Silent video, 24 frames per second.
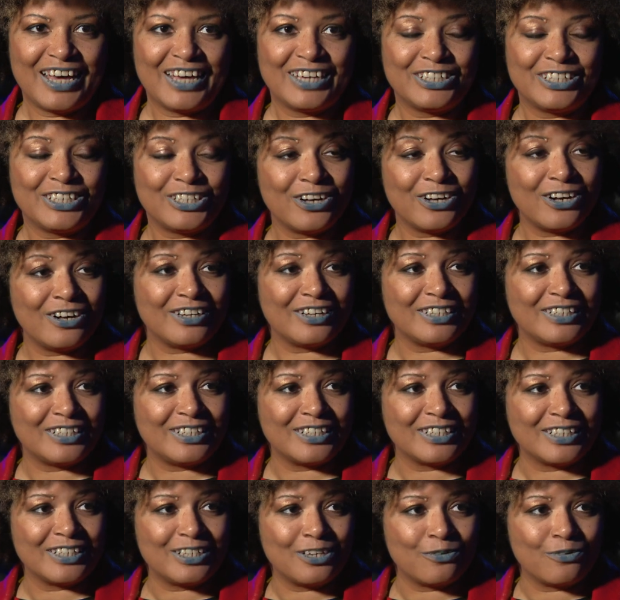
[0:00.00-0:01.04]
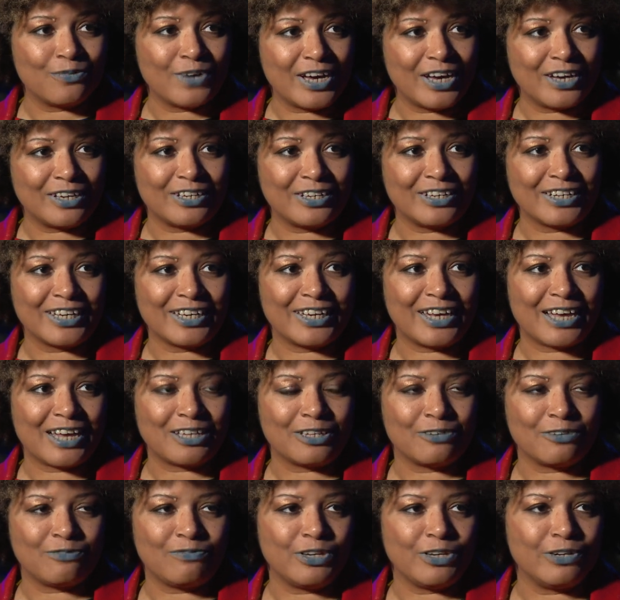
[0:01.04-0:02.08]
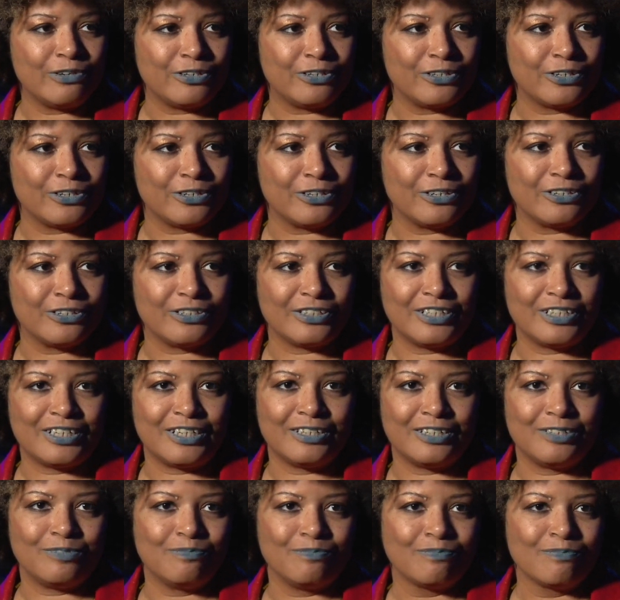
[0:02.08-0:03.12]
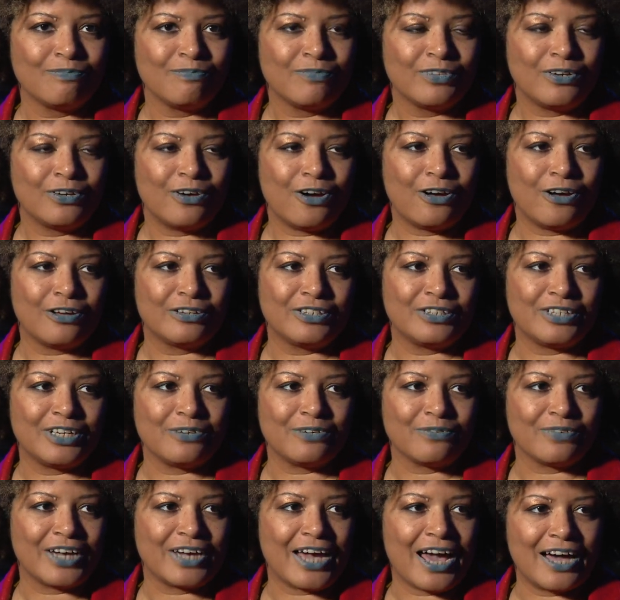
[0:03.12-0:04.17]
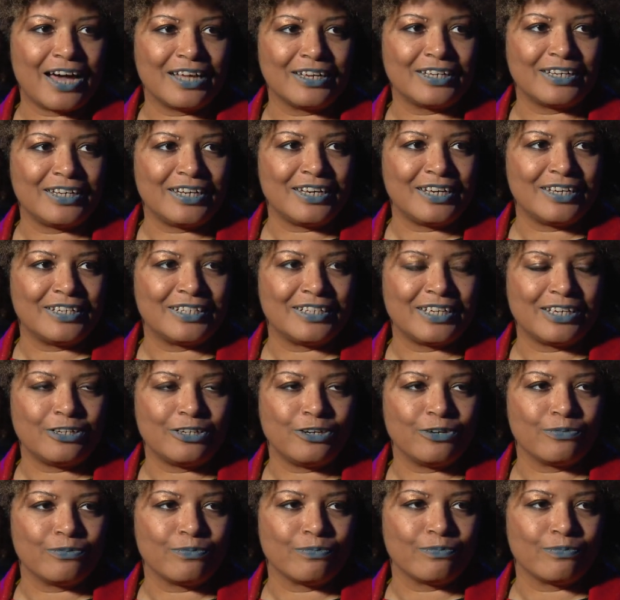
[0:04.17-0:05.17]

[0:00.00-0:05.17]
Sure, it's just a way of looking at the future and alternate realities, and you're